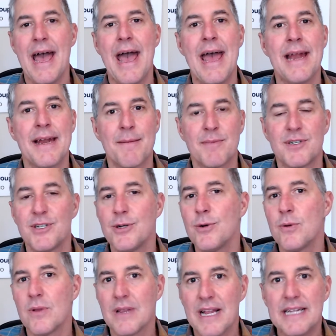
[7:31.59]
And number
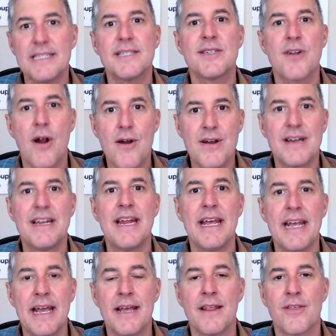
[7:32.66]
two, let's start
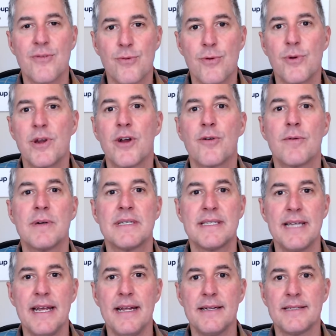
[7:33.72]
digging through your
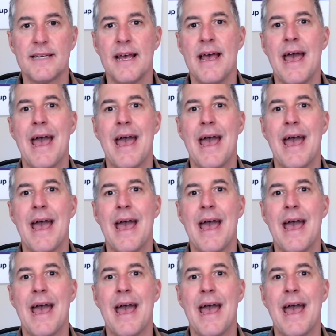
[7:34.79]
receipts